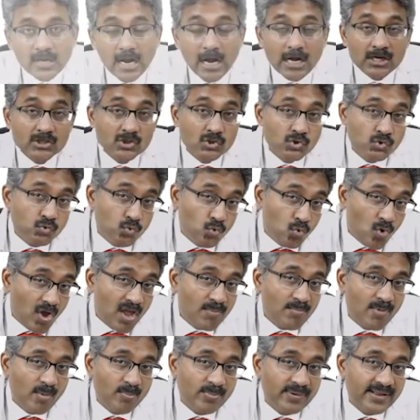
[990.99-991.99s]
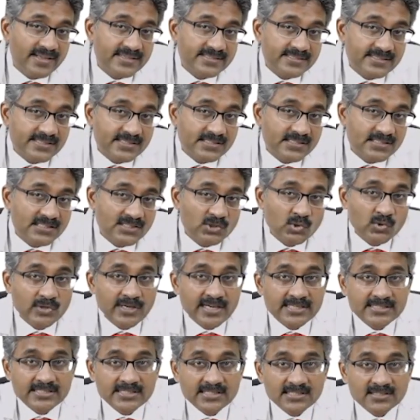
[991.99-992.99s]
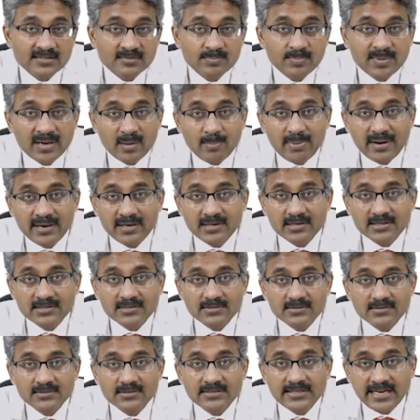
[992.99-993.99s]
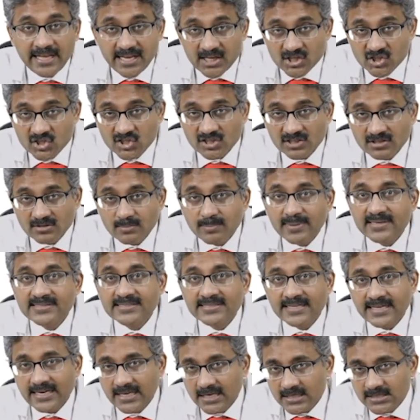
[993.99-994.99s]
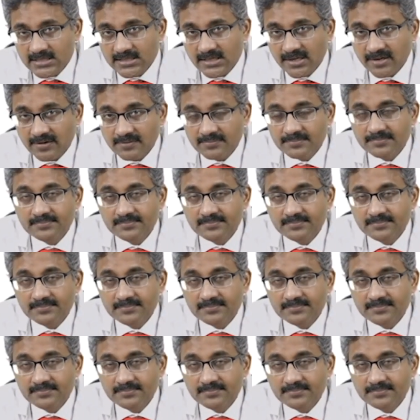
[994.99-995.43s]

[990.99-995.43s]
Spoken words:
And pseudohemoptysis, you get in pigmentation by sedation.